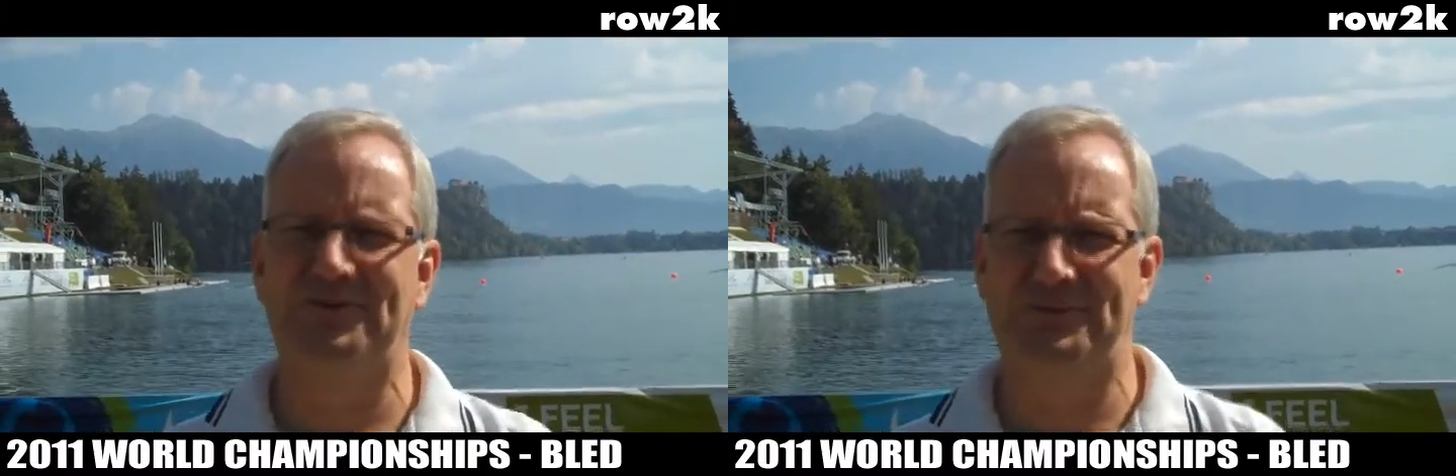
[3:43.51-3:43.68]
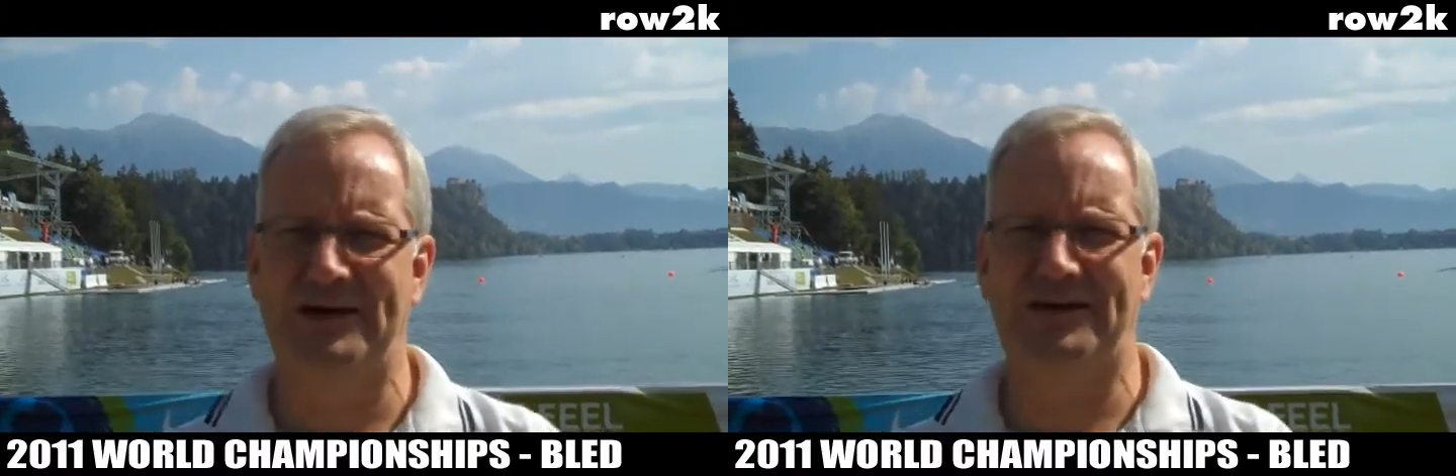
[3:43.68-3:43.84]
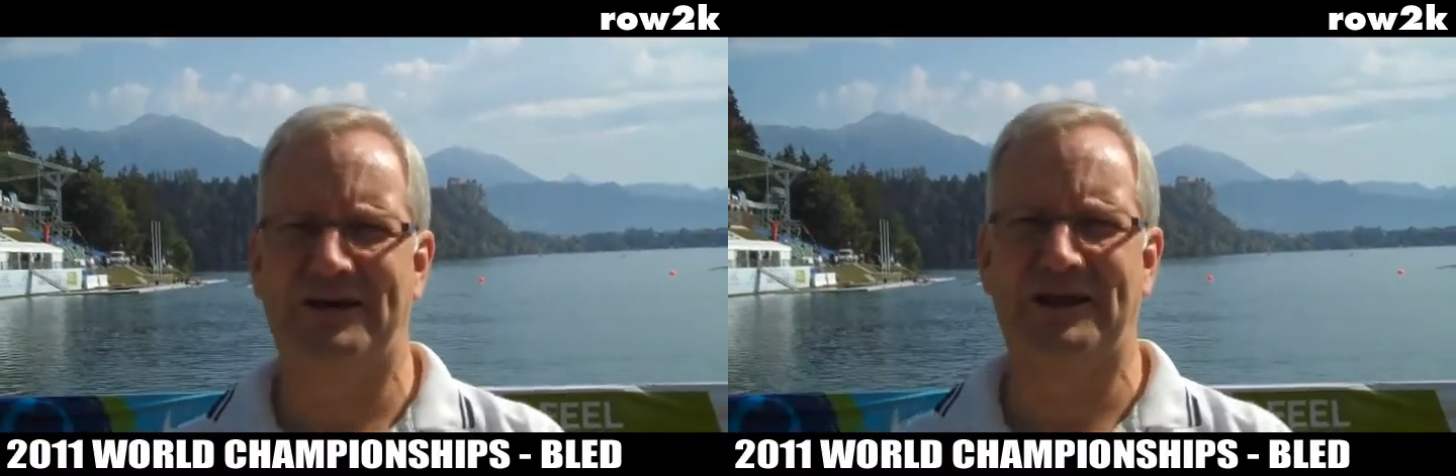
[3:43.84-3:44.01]

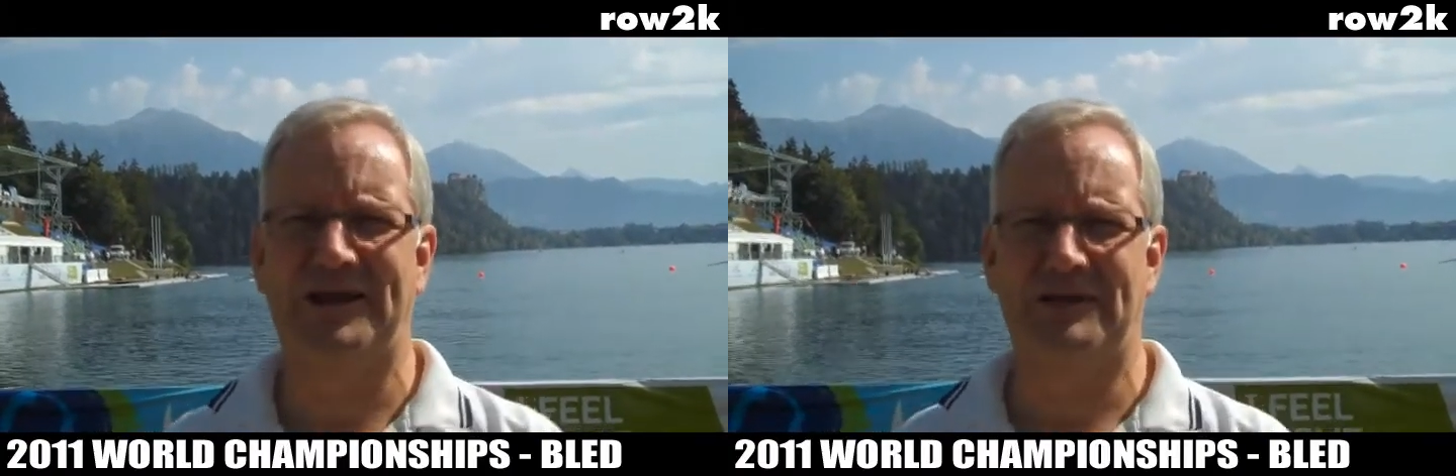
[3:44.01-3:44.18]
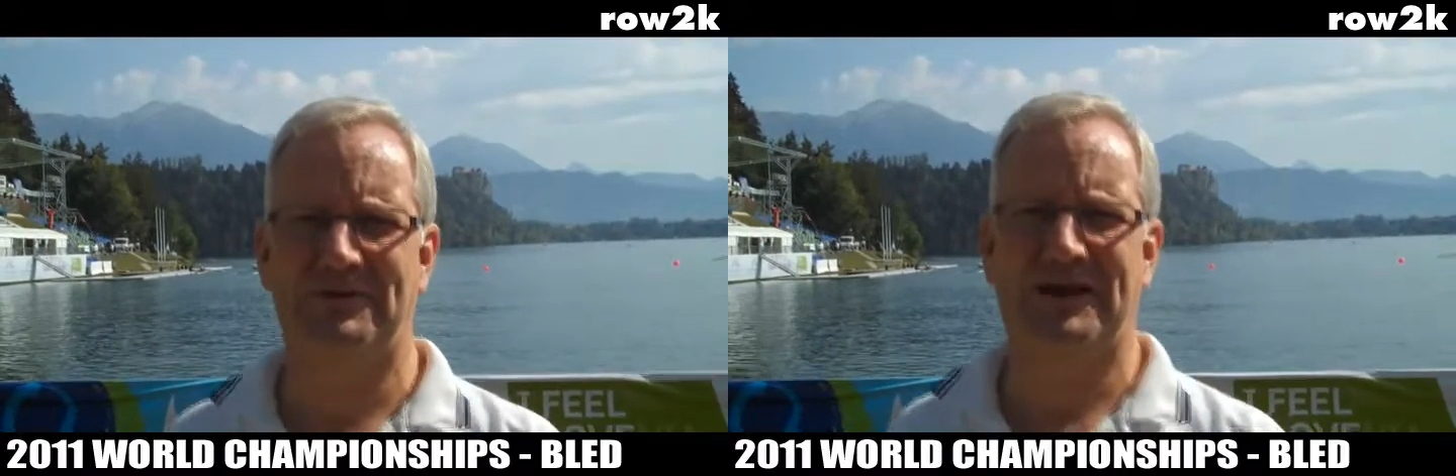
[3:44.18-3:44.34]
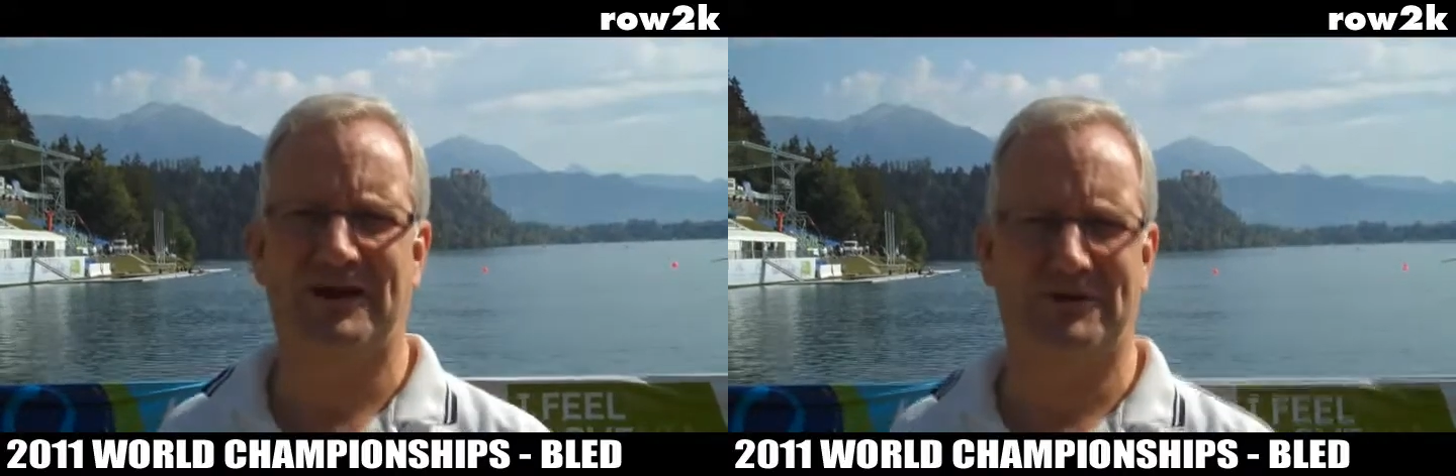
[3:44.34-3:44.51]
expecting to
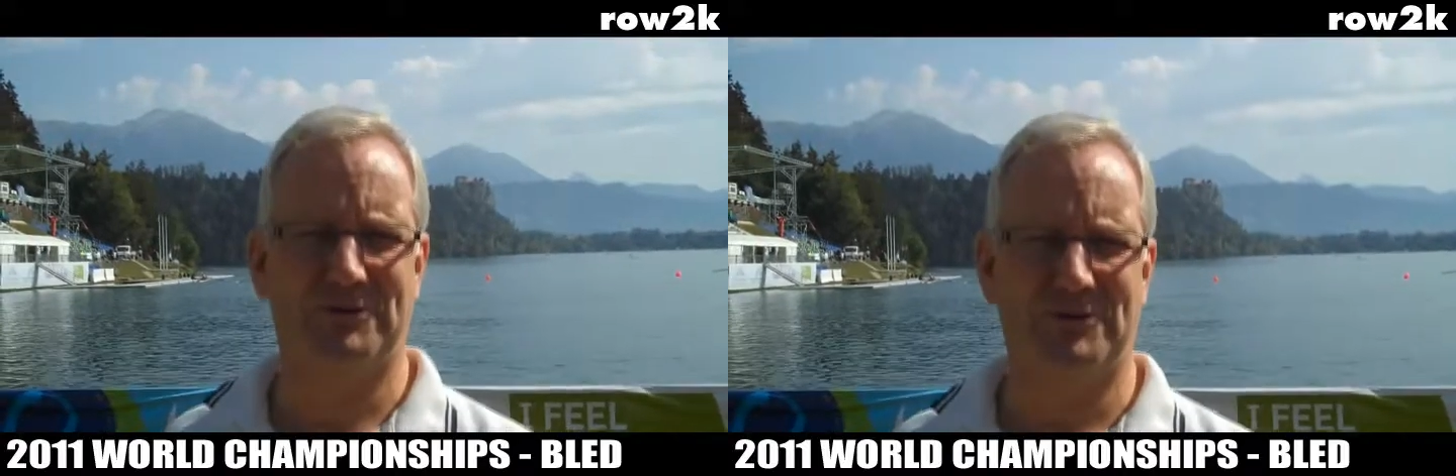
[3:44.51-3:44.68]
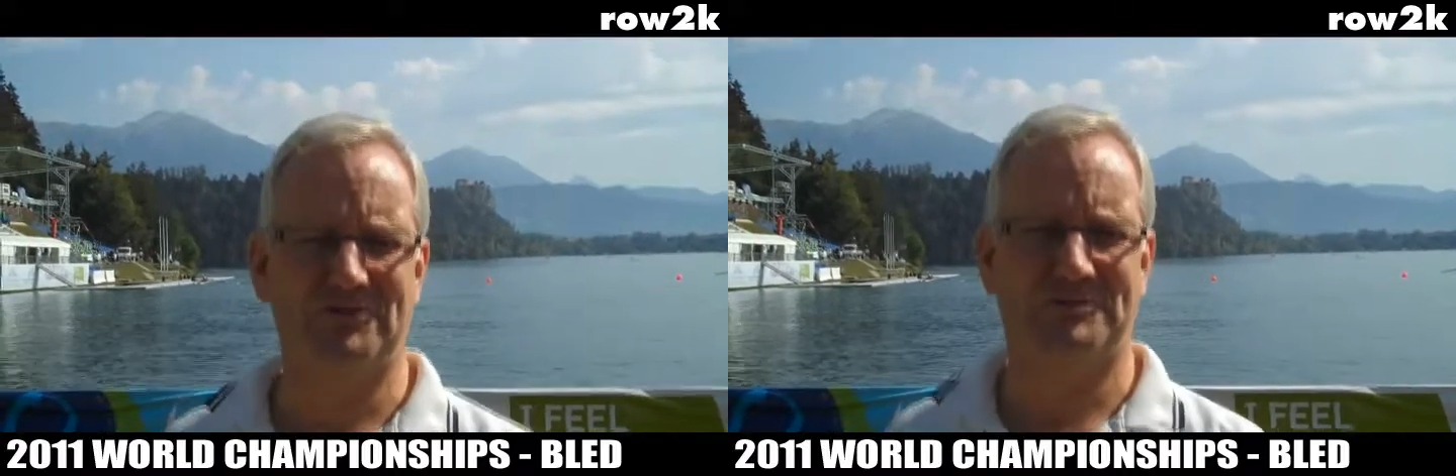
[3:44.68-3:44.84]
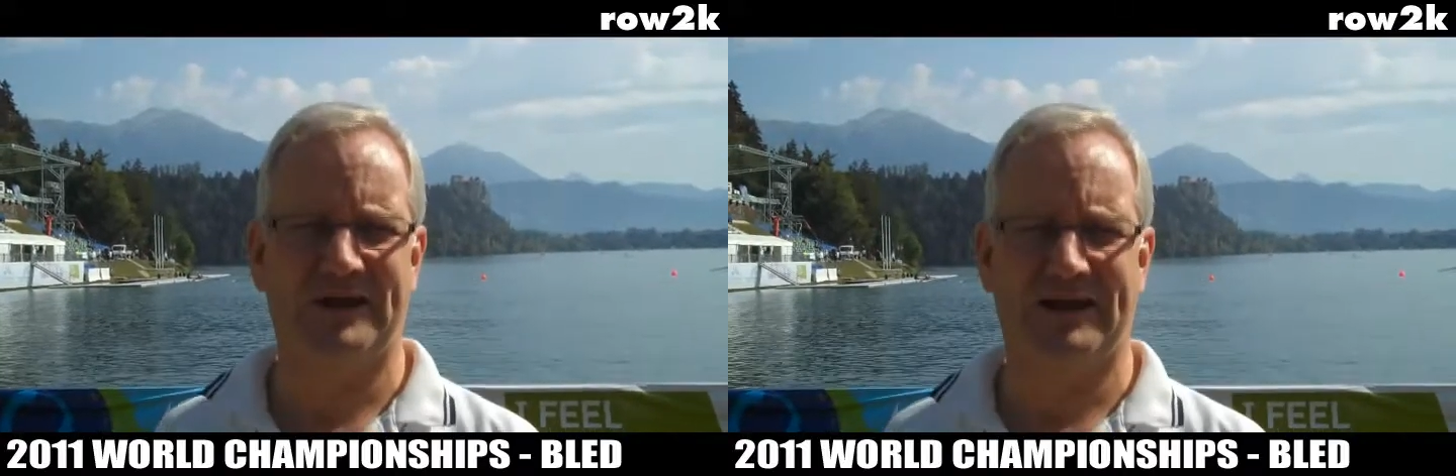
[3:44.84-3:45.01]
come down
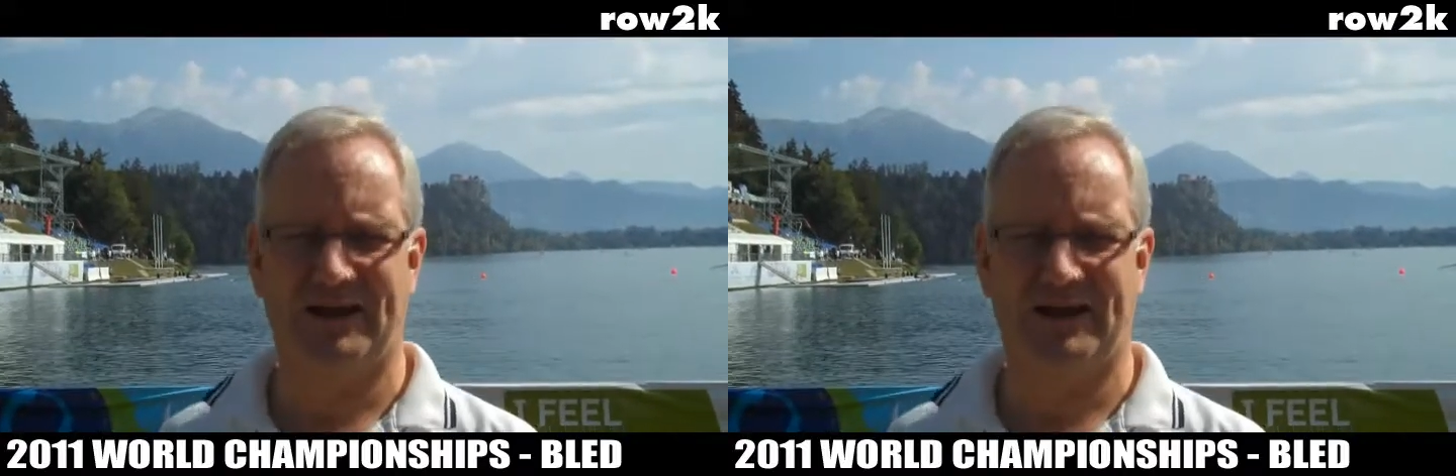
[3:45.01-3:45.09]
towards me.